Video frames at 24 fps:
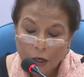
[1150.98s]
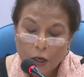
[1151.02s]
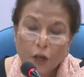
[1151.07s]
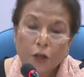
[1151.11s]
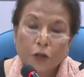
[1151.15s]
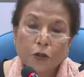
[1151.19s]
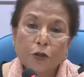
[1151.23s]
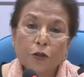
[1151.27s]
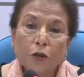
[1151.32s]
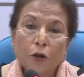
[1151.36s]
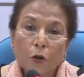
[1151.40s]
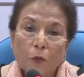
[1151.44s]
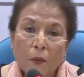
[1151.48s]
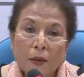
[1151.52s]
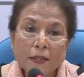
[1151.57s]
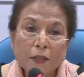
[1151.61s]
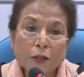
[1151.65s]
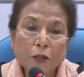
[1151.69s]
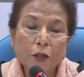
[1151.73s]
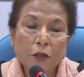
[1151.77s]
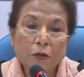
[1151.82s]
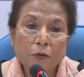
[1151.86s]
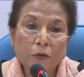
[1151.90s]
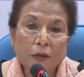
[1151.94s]
So the
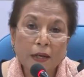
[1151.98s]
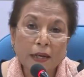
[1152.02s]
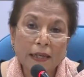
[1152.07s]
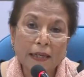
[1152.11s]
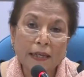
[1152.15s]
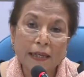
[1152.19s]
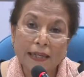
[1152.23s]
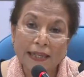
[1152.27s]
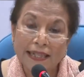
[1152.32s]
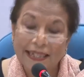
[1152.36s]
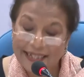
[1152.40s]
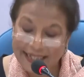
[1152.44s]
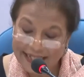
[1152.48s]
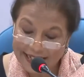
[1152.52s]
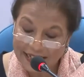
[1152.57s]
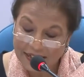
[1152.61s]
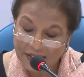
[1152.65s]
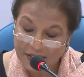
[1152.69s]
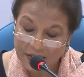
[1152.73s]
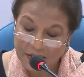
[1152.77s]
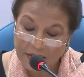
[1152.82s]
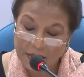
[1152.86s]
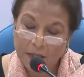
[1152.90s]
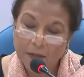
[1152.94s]
question really is
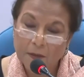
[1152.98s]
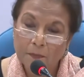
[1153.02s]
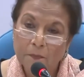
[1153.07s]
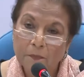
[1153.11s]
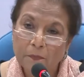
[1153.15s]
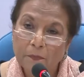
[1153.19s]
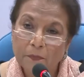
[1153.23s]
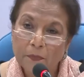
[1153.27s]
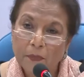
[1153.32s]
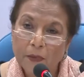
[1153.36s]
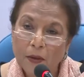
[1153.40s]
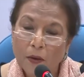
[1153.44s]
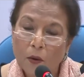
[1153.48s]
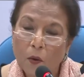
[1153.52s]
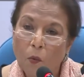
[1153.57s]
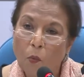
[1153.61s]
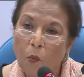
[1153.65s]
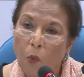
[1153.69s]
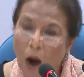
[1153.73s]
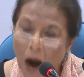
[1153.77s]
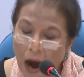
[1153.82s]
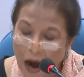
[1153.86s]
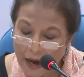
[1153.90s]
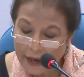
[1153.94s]
this:
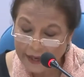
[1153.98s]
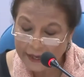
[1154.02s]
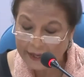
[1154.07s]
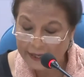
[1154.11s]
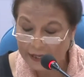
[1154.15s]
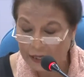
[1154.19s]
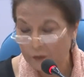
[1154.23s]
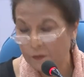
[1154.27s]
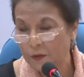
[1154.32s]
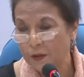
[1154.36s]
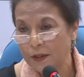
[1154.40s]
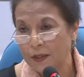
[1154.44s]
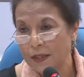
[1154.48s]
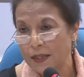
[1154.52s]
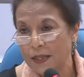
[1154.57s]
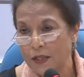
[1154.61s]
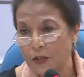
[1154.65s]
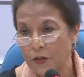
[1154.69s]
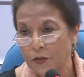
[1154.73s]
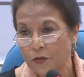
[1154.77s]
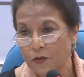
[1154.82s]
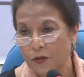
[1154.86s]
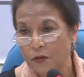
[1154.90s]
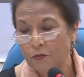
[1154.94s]
why, given
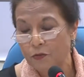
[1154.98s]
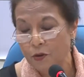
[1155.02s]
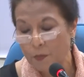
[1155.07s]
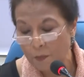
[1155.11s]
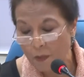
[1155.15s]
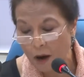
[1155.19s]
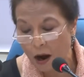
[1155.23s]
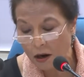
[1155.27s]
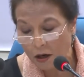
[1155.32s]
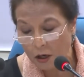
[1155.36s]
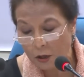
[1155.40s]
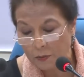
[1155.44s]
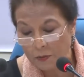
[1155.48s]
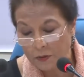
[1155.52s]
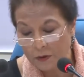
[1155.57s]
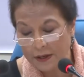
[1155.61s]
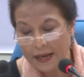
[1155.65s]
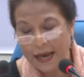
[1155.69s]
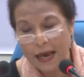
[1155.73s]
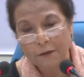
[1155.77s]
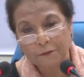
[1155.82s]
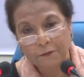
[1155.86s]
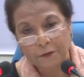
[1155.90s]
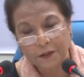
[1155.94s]
these remarkable
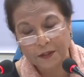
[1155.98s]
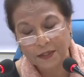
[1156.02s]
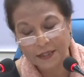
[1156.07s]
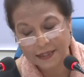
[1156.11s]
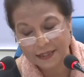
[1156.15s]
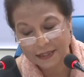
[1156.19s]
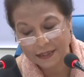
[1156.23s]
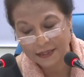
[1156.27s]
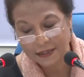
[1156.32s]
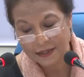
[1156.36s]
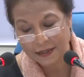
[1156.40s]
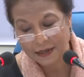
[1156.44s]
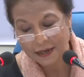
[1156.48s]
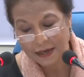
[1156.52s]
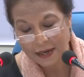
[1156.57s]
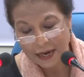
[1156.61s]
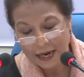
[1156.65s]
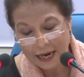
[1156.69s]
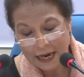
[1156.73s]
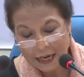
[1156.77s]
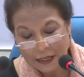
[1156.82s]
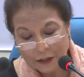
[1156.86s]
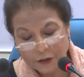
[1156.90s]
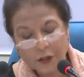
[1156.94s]
efforts,
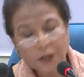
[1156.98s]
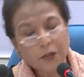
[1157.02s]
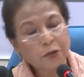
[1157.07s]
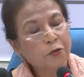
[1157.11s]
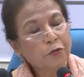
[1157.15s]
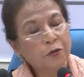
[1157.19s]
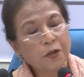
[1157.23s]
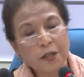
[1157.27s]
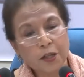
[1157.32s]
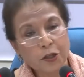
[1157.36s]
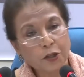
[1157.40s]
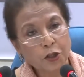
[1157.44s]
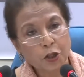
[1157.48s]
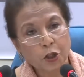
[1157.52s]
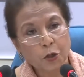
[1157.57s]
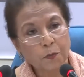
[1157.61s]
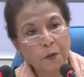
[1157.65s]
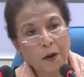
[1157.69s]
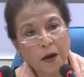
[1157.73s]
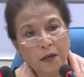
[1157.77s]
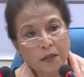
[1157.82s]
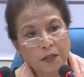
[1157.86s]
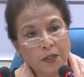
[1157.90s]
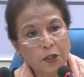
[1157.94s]
did religious
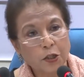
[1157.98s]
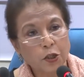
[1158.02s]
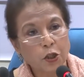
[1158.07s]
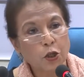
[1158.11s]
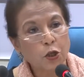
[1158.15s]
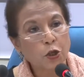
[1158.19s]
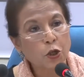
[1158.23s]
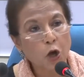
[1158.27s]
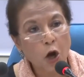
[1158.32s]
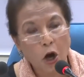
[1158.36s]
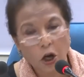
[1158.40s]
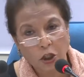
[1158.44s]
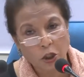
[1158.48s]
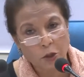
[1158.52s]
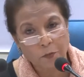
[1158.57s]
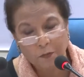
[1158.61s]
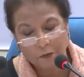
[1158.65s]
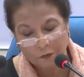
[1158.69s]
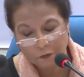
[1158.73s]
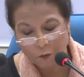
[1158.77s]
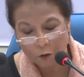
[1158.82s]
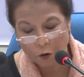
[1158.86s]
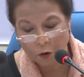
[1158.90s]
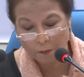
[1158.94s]
parties not
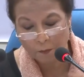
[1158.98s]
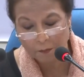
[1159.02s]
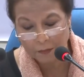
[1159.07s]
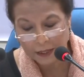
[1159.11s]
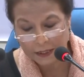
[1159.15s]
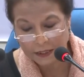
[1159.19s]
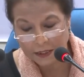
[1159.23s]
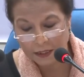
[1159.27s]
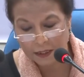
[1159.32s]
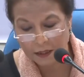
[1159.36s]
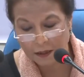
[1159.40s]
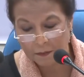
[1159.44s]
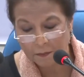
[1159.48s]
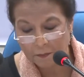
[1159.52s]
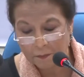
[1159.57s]
perform better?